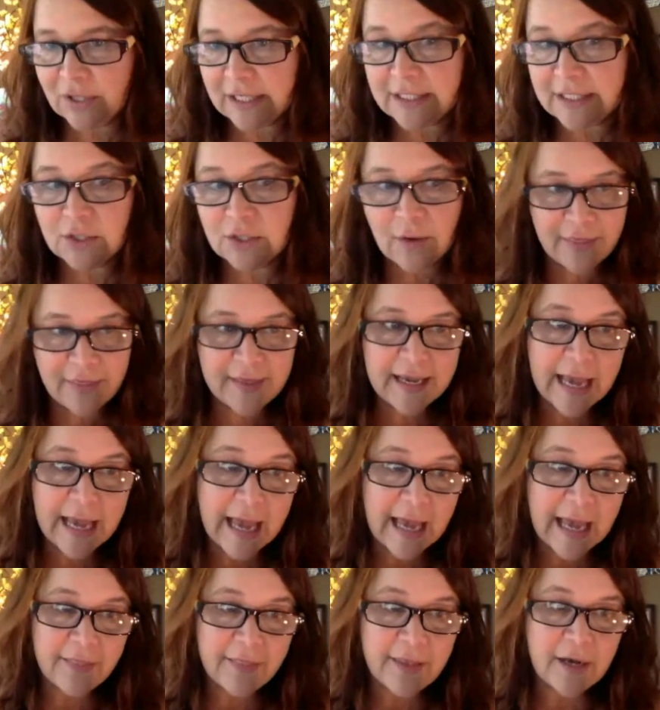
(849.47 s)
So I think
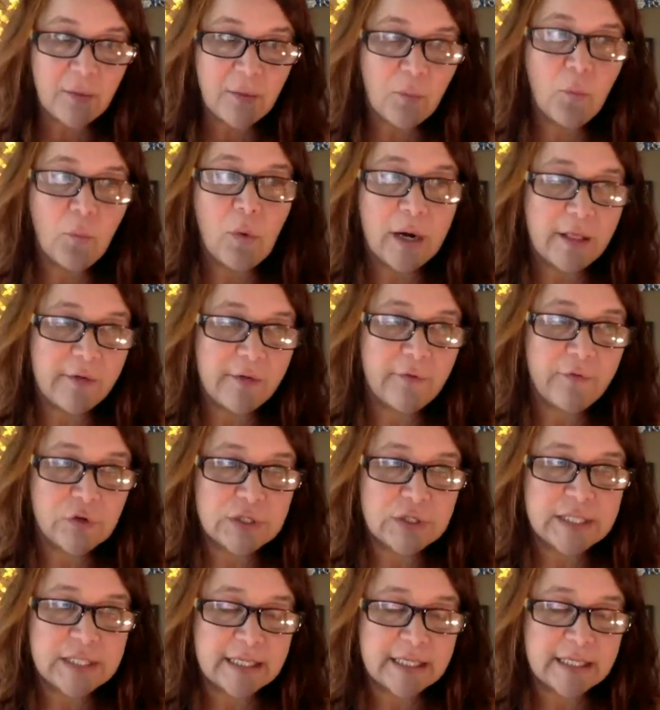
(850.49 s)
that one of the first
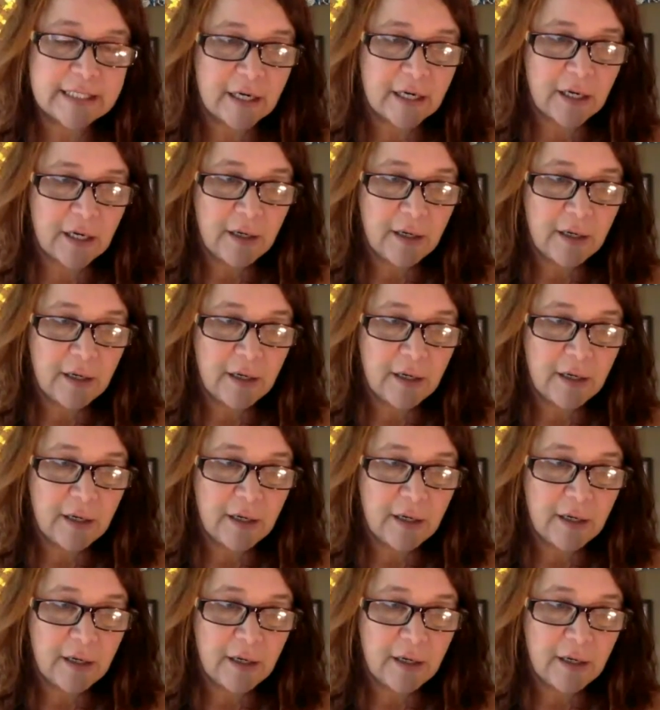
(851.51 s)
things that an